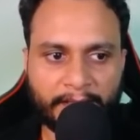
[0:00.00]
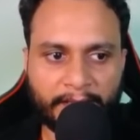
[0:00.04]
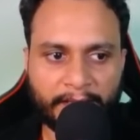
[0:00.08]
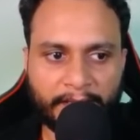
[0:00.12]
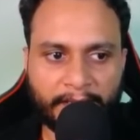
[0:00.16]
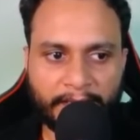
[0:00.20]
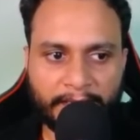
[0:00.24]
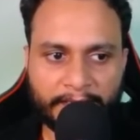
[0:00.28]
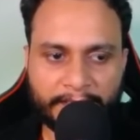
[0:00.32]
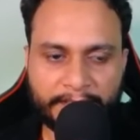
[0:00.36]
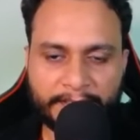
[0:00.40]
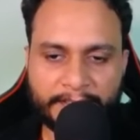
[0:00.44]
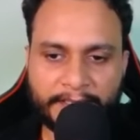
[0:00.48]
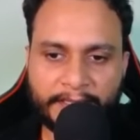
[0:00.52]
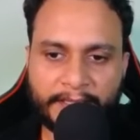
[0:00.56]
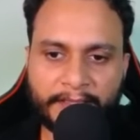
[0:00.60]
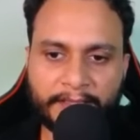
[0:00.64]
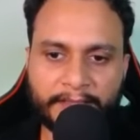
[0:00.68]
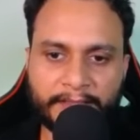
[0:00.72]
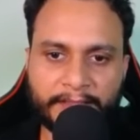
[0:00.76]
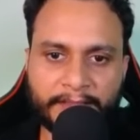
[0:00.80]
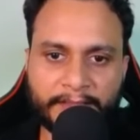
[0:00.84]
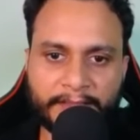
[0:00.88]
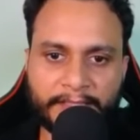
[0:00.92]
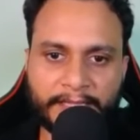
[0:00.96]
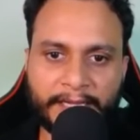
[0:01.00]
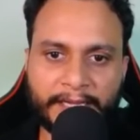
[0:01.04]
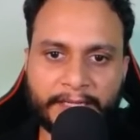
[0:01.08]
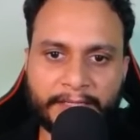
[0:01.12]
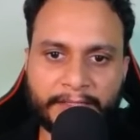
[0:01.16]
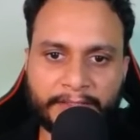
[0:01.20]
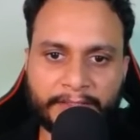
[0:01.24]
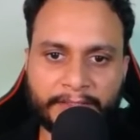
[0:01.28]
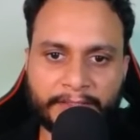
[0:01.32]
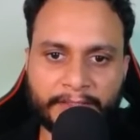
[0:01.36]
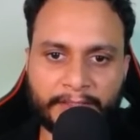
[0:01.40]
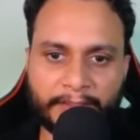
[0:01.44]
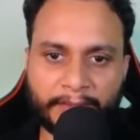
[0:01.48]
Let's say
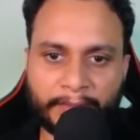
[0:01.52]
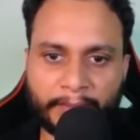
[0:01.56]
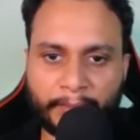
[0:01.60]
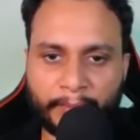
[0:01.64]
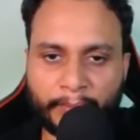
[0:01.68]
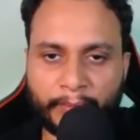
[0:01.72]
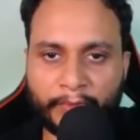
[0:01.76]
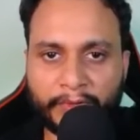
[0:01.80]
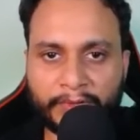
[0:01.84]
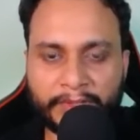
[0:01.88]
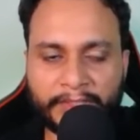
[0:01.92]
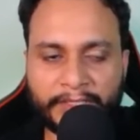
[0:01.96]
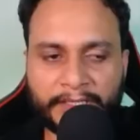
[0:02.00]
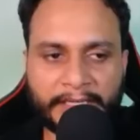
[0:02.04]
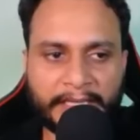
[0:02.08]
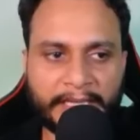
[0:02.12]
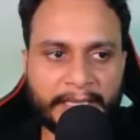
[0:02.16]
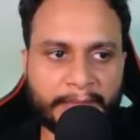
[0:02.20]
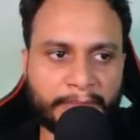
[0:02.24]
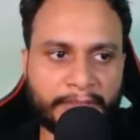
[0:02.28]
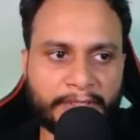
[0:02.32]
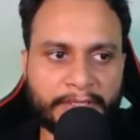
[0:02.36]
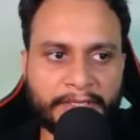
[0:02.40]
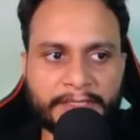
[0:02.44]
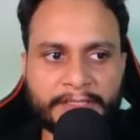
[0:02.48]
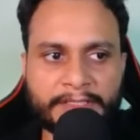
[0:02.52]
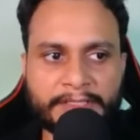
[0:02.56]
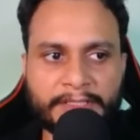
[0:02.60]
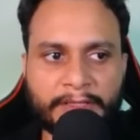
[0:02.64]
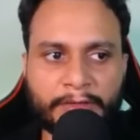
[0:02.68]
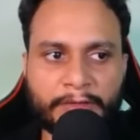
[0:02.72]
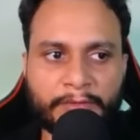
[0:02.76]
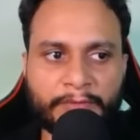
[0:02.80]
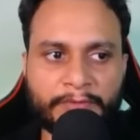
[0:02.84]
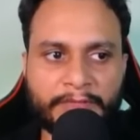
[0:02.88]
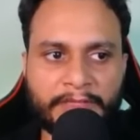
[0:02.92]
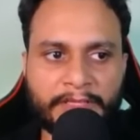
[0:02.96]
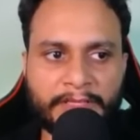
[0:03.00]
that both the diameters are
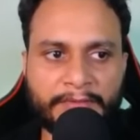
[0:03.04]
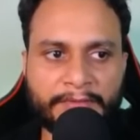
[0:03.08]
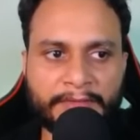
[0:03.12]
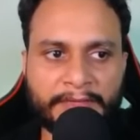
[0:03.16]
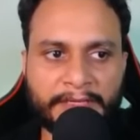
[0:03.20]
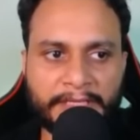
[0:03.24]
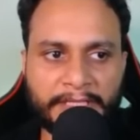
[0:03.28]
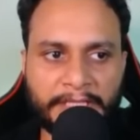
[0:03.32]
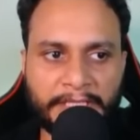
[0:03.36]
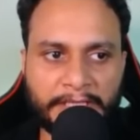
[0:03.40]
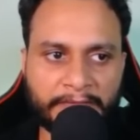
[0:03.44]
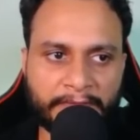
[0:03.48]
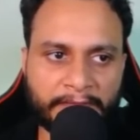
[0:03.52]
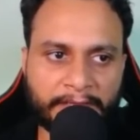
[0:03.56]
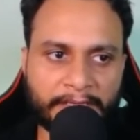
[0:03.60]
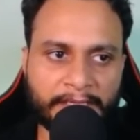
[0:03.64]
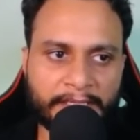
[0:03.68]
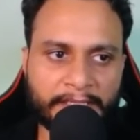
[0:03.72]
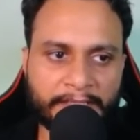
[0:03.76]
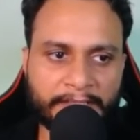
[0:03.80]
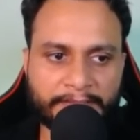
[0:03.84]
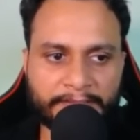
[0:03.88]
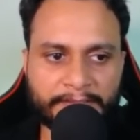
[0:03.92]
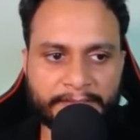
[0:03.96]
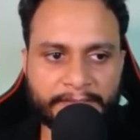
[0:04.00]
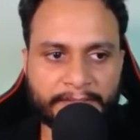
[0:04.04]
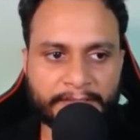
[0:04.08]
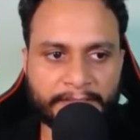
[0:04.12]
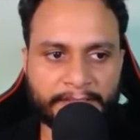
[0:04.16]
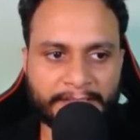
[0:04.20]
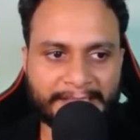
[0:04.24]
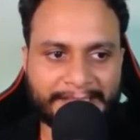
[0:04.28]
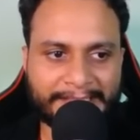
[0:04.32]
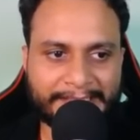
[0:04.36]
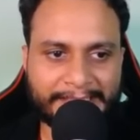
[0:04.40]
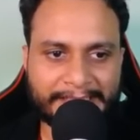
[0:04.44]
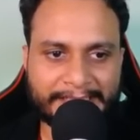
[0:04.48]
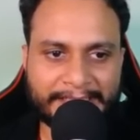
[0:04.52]
of even length.
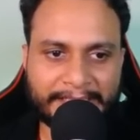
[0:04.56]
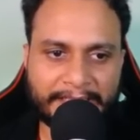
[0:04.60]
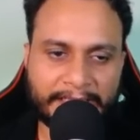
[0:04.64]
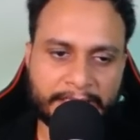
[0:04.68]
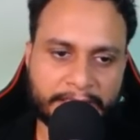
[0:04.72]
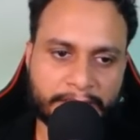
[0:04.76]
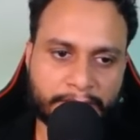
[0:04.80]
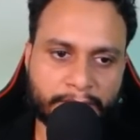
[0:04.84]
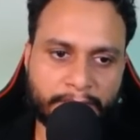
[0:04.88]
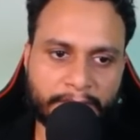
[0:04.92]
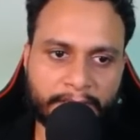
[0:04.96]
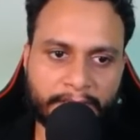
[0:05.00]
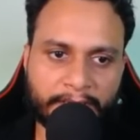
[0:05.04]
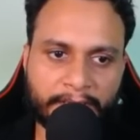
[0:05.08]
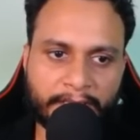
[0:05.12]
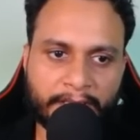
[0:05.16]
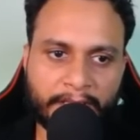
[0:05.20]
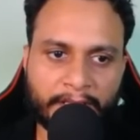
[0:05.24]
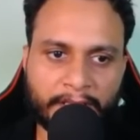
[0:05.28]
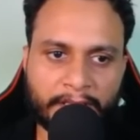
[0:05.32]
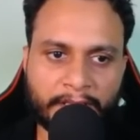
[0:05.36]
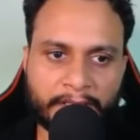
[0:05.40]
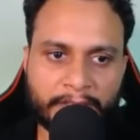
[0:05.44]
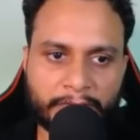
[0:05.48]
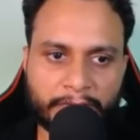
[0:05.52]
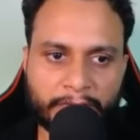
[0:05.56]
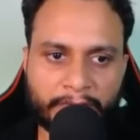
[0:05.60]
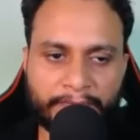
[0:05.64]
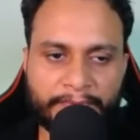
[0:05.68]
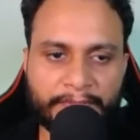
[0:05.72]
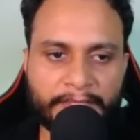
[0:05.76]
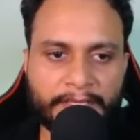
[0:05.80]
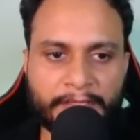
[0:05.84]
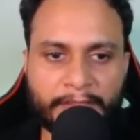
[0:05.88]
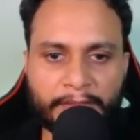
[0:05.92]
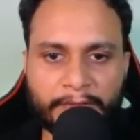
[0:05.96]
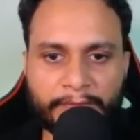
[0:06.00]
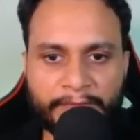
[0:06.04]
This is case 1. So if
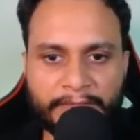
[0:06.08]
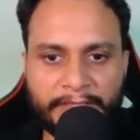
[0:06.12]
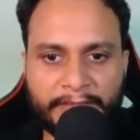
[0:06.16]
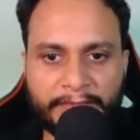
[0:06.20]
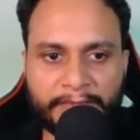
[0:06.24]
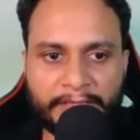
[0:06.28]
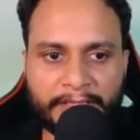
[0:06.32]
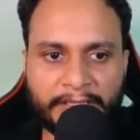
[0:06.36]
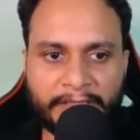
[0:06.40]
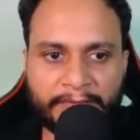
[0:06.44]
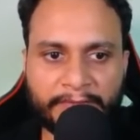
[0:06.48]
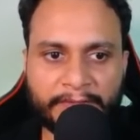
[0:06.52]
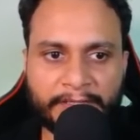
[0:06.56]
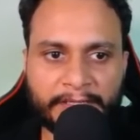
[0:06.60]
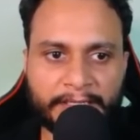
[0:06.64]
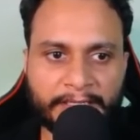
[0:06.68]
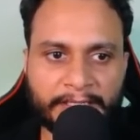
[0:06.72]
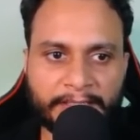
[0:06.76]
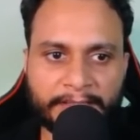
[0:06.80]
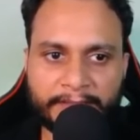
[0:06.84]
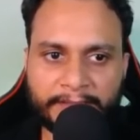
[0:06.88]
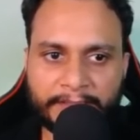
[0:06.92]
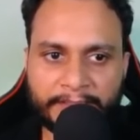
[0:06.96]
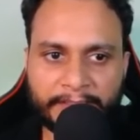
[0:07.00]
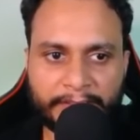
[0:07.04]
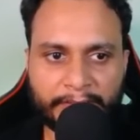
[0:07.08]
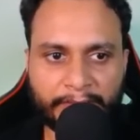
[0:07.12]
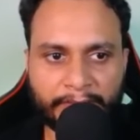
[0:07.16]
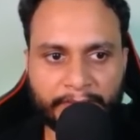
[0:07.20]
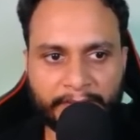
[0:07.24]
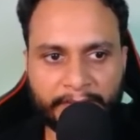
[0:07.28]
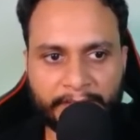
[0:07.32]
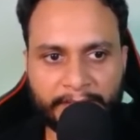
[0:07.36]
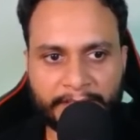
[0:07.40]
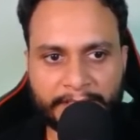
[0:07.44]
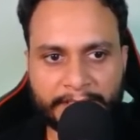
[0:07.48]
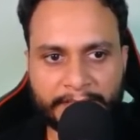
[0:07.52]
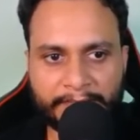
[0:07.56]
they are of even length, then
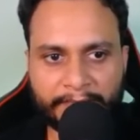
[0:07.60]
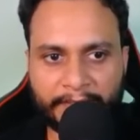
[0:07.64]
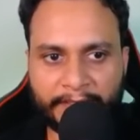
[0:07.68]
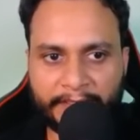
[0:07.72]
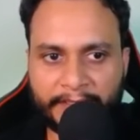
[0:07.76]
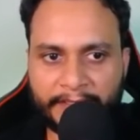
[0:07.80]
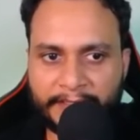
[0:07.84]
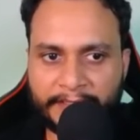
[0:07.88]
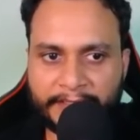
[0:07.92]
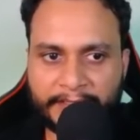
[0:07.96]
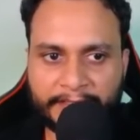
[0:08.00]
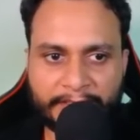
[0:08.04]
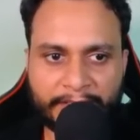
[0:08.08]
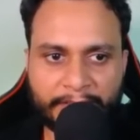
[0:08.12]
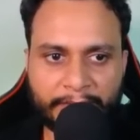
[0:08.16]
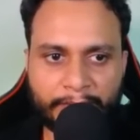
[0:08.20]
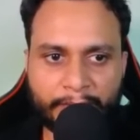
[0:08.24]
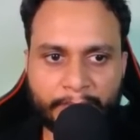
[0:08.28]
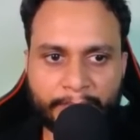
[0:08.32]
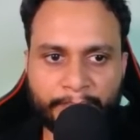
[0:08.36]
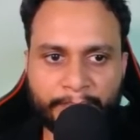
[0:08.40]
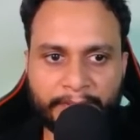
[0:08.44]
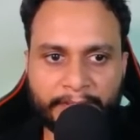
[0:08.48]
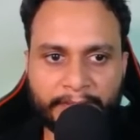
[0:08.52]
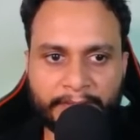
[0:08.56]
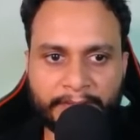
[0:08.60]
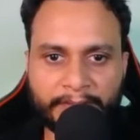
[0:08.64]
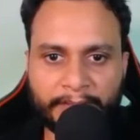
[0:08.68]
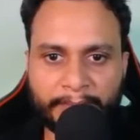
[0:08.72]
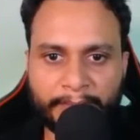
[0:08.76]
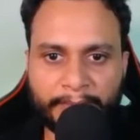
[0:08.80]
it is very easy to pick the